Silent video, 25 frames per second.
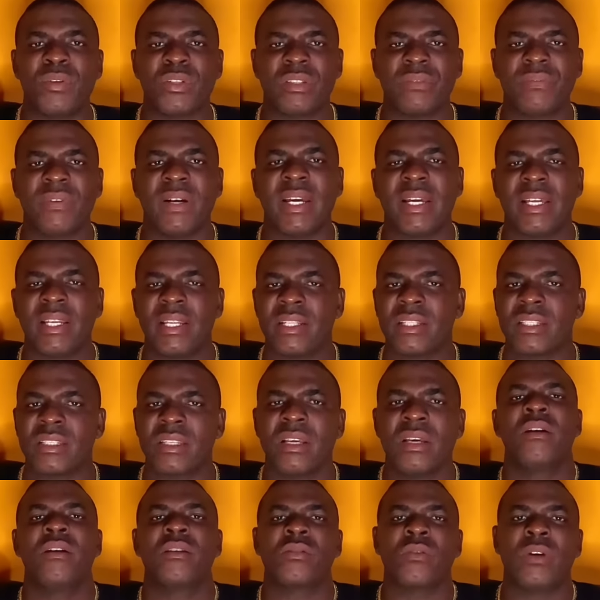push violence.
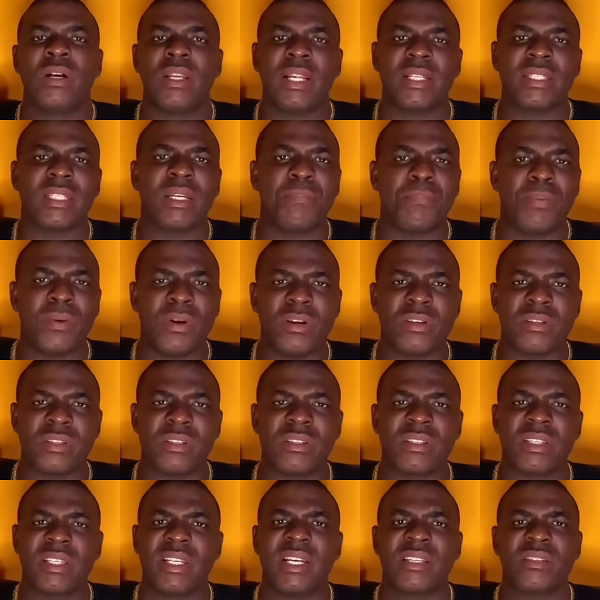So a lot of
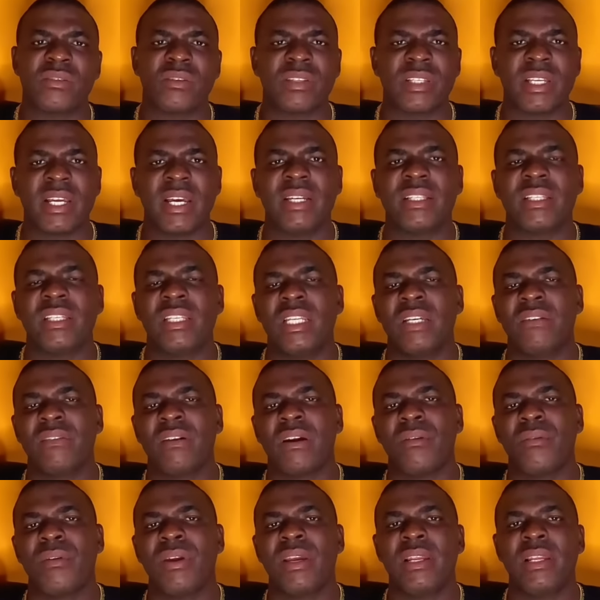persons in a society
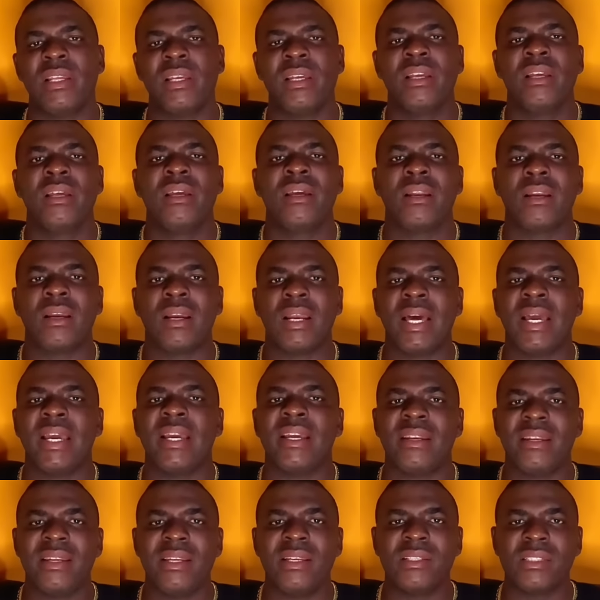never really
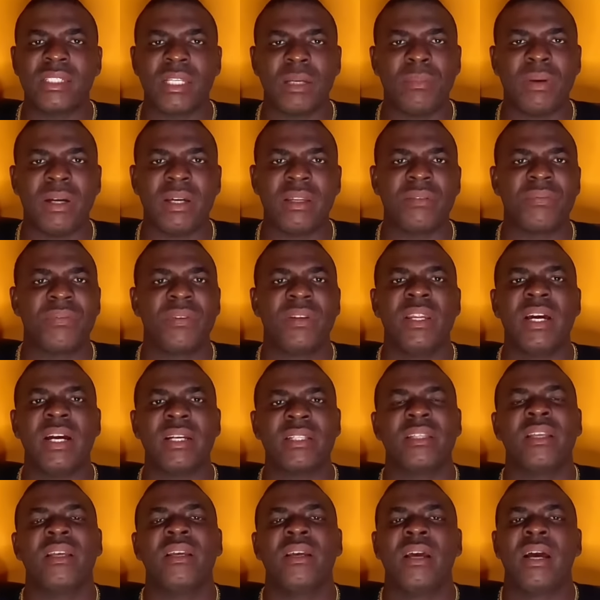like Ninja Man for
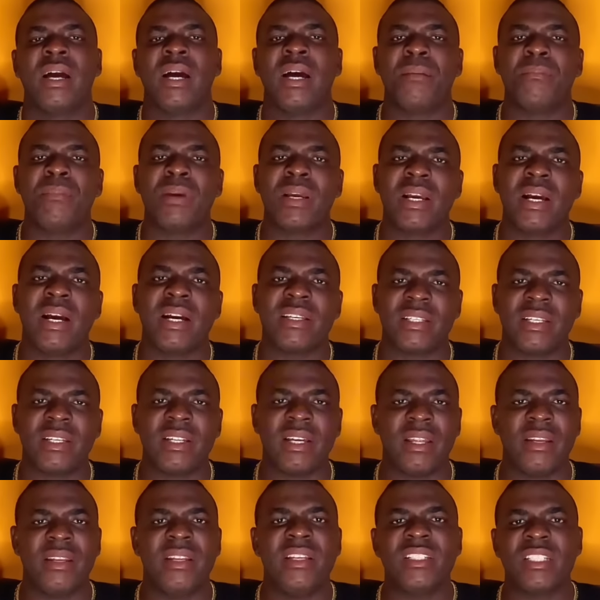that. And because of
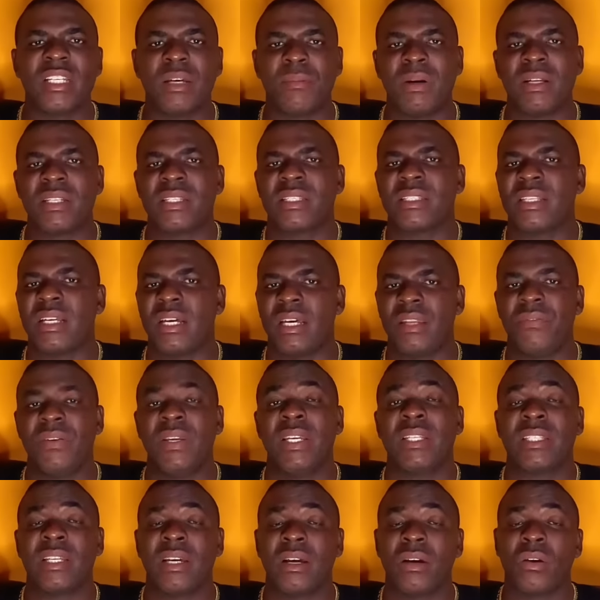that, Ninja Man started to
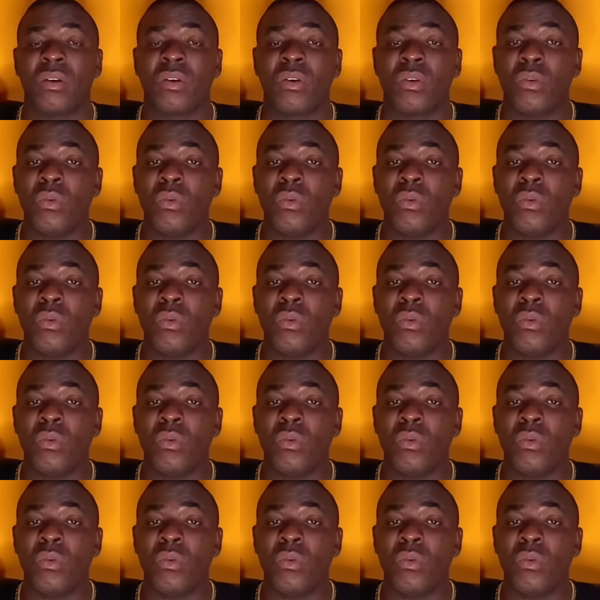get a